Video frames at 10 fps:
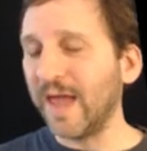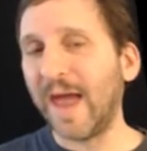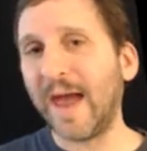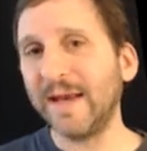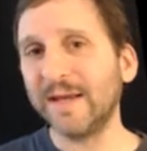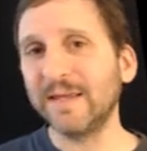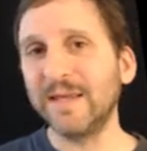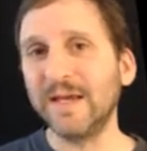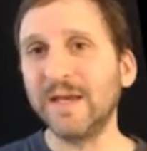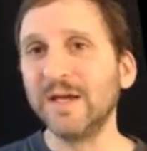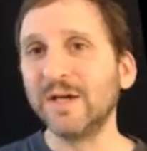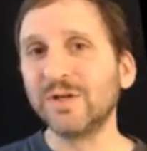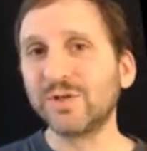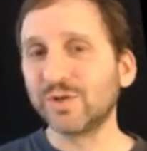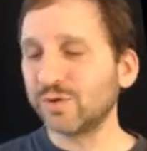at the
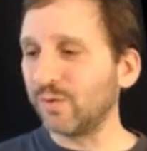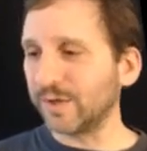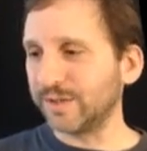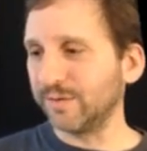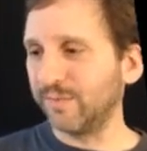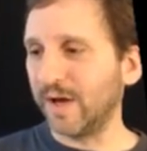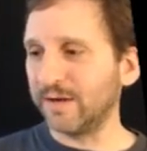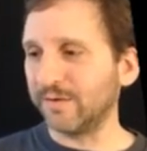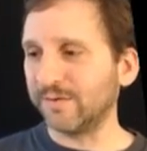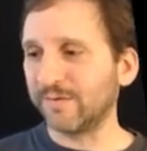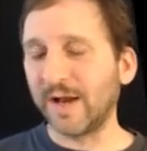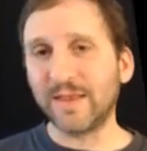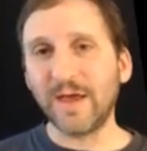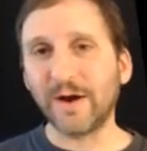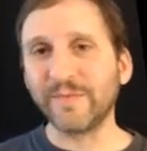sort button right
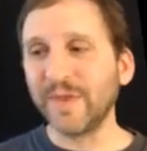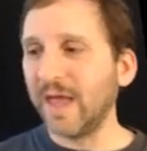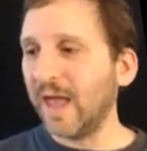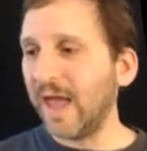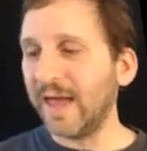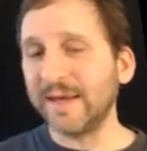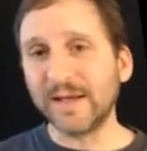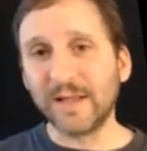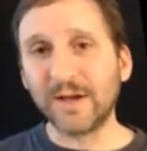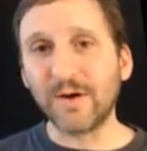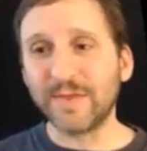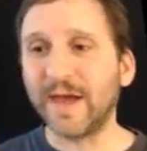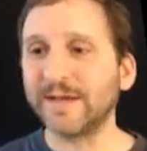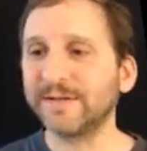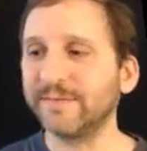there and click on
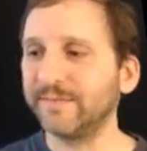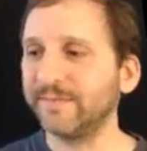that.